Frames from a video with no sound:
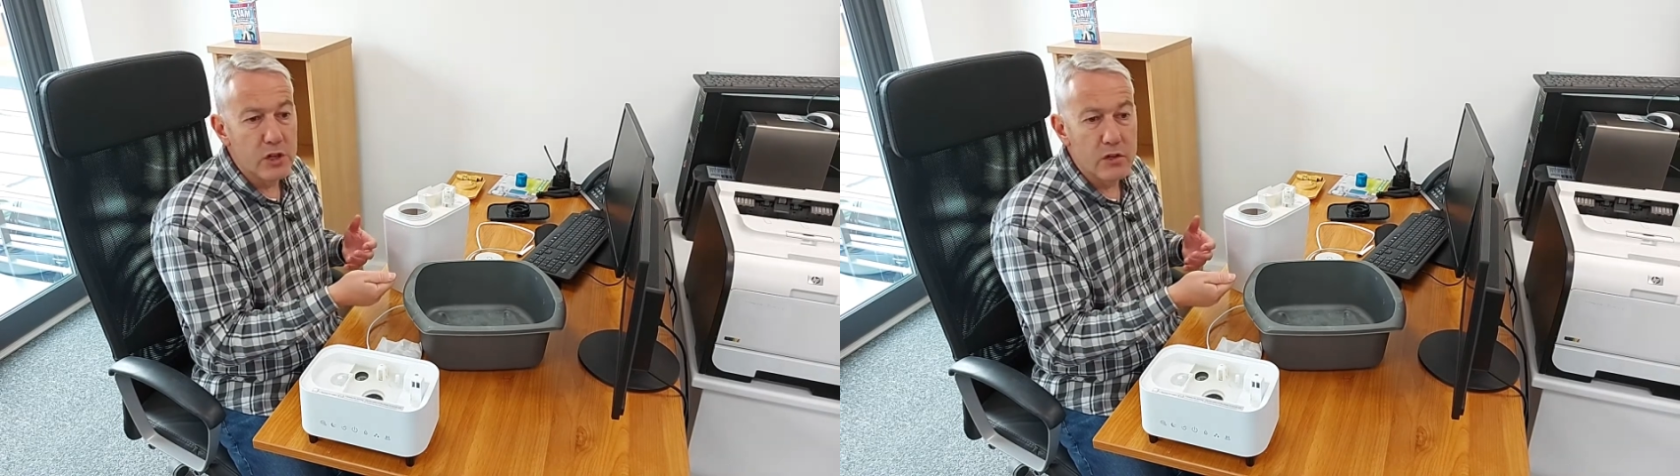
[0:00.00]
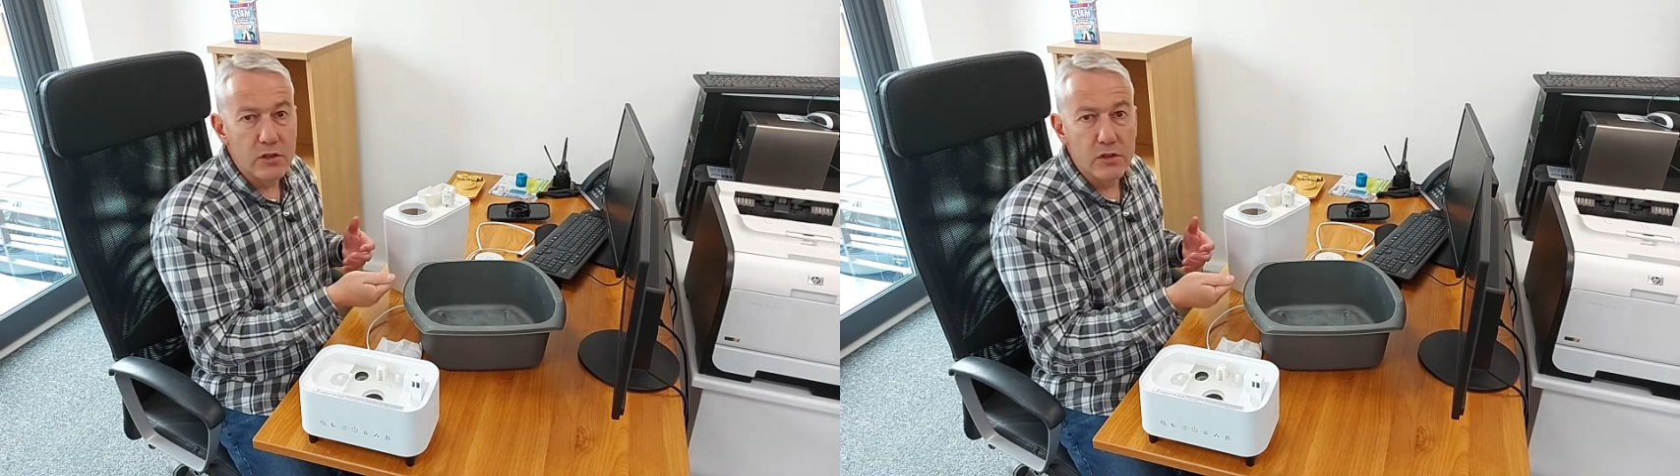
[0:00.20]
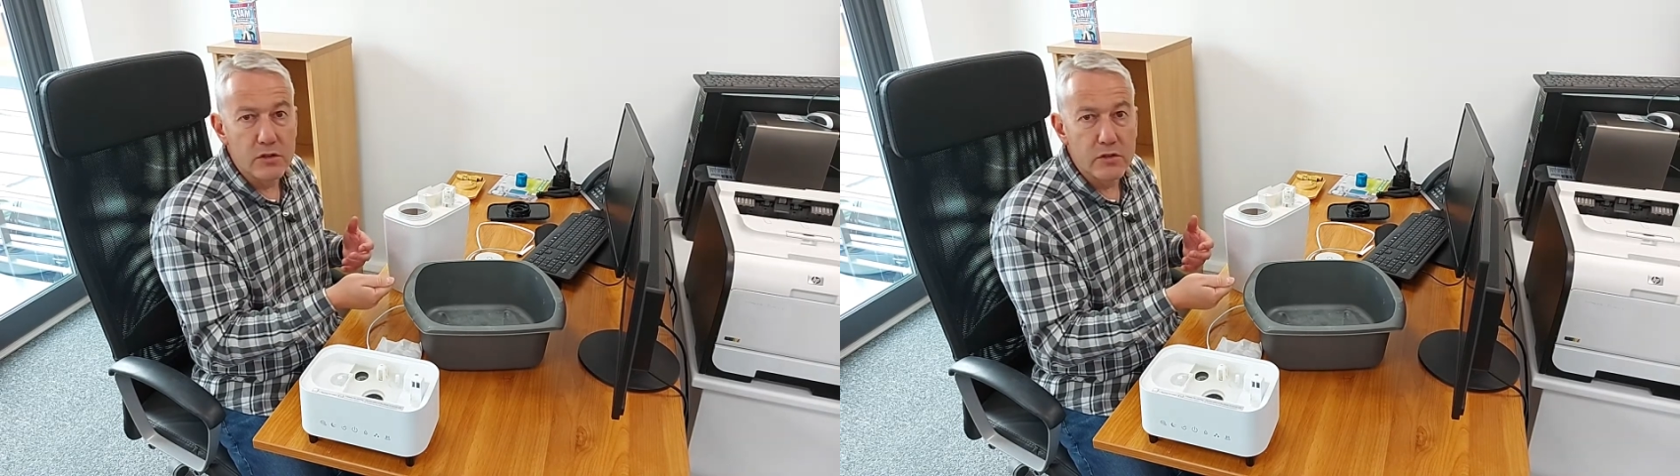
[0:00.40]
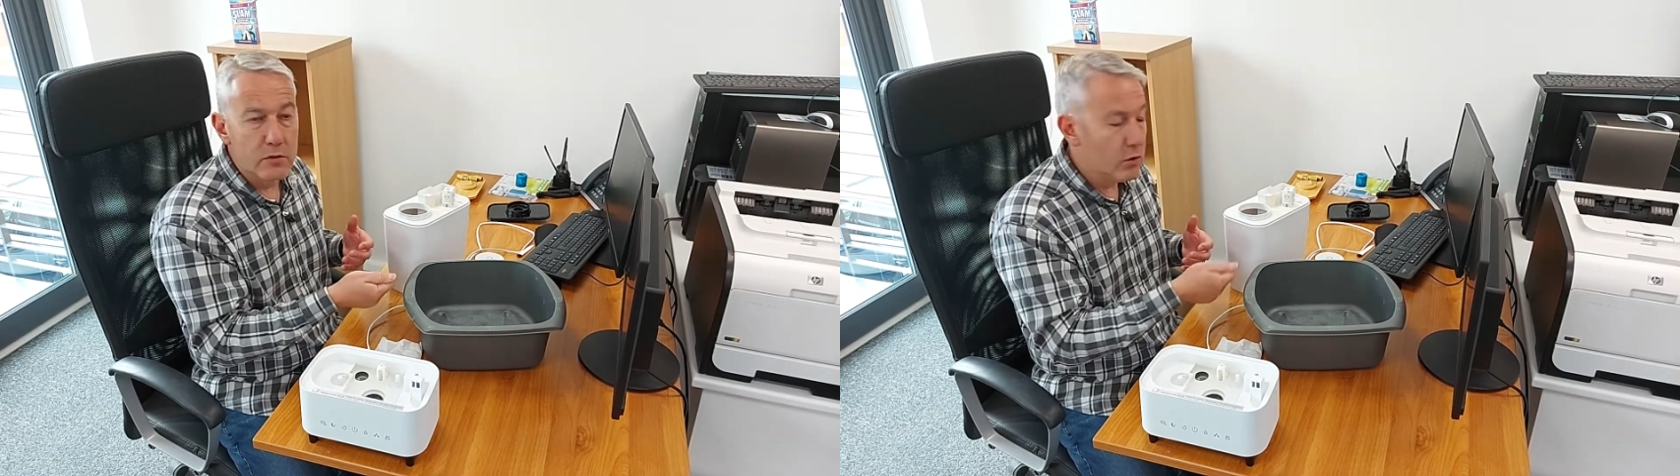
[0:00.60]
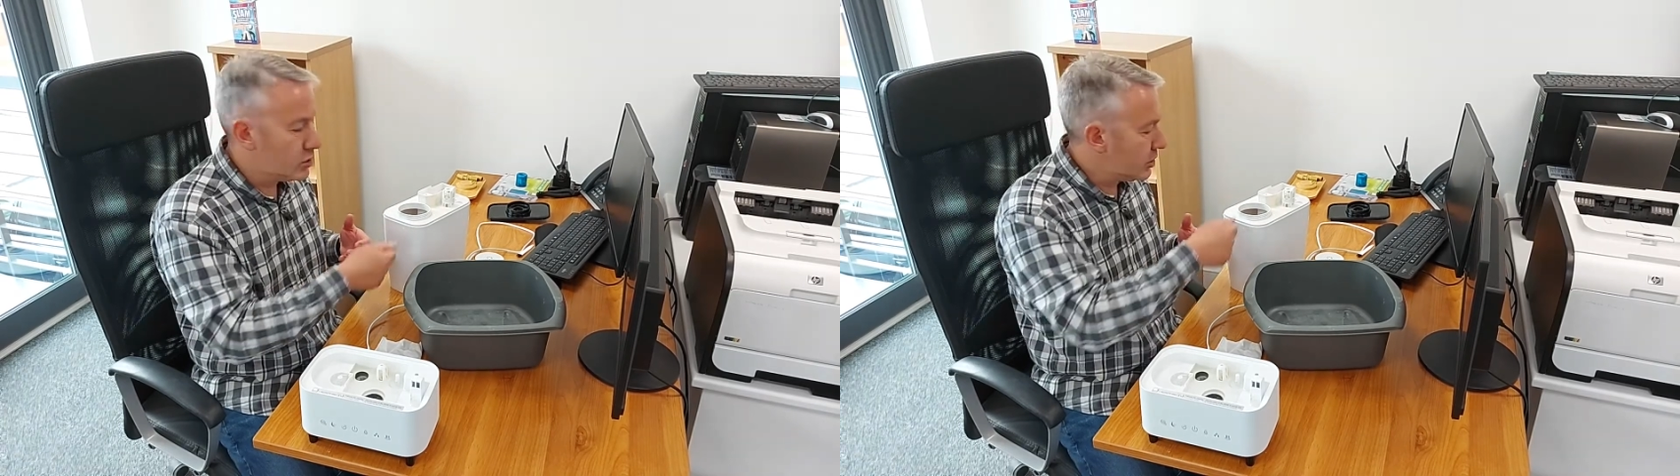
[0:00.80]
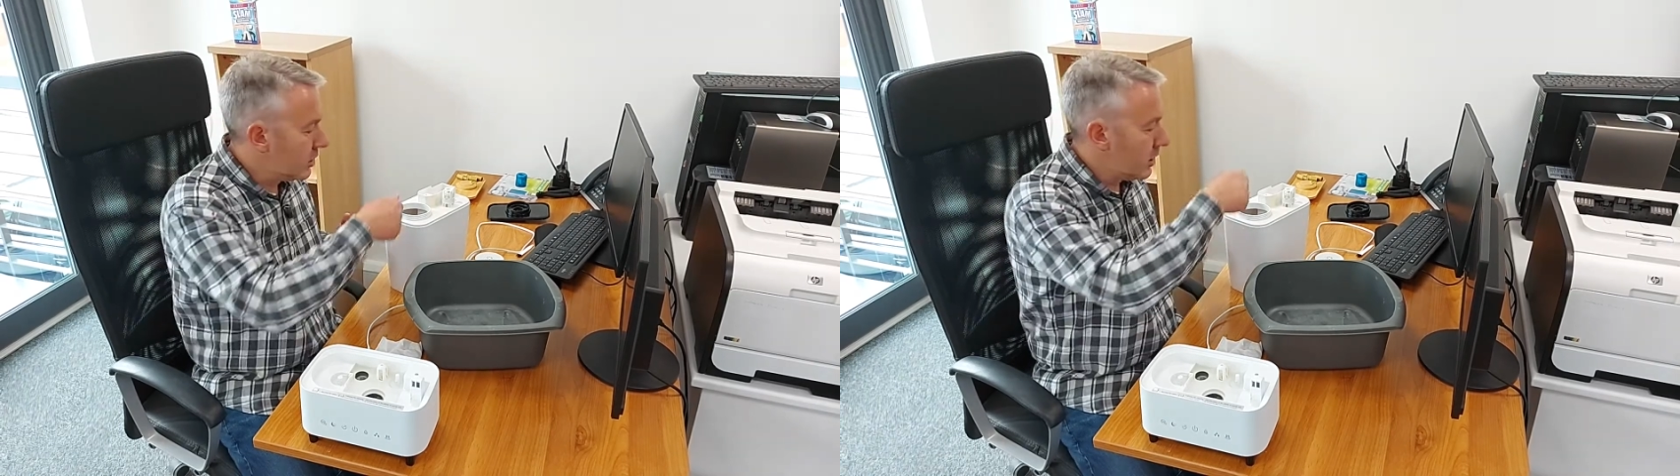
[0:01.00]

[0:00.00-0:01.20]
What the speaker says: I'd use for washing